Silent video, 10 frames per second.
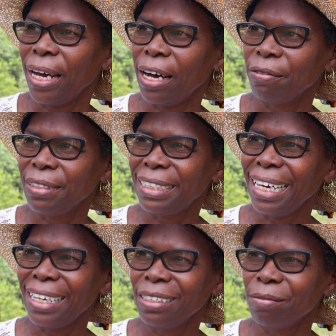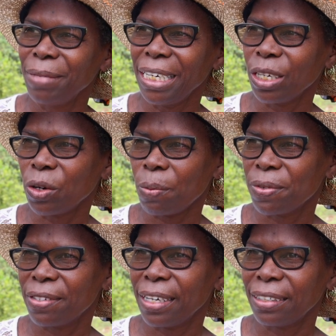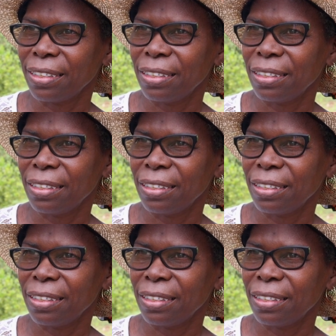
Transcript: have 10 main crops that